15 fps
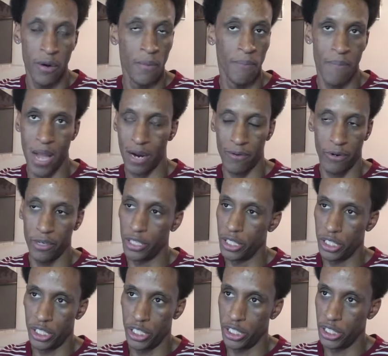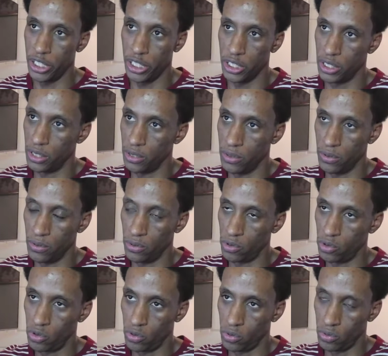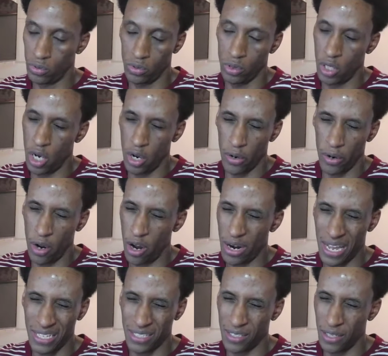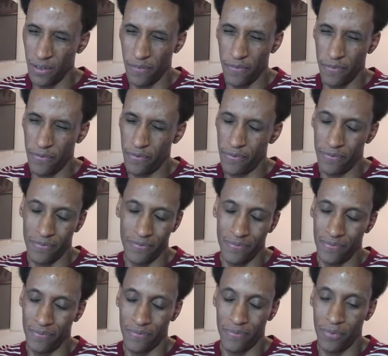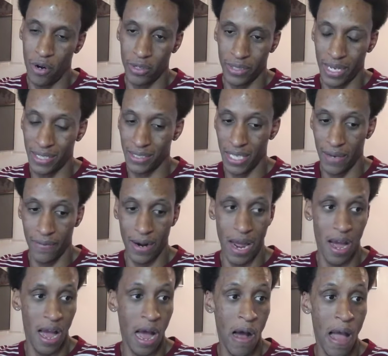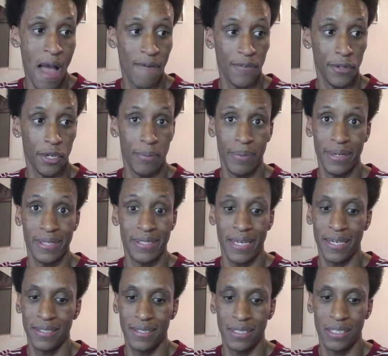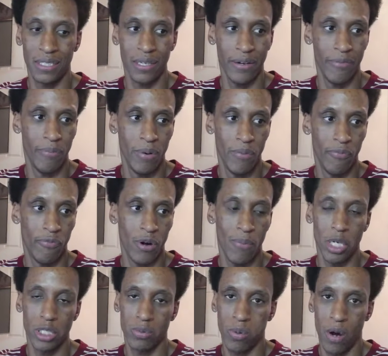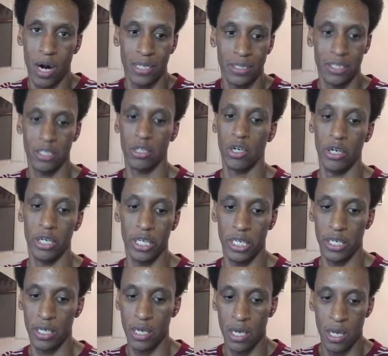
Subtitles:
macaroni and cheese and all that stuff on Thanksgiving. I'll have a little bit of taste of stuff, but for the most part, I still gonna eat